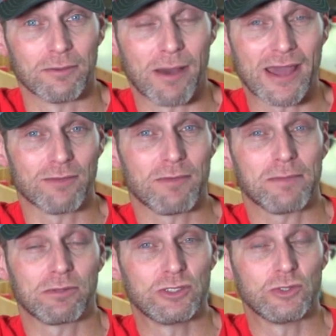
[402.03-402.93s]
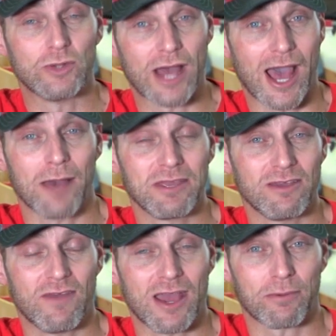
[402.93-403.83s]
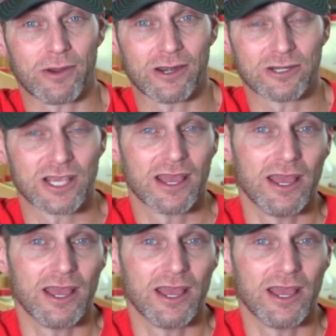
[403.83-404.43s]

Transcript: by the Maple Dude hobby evaporators,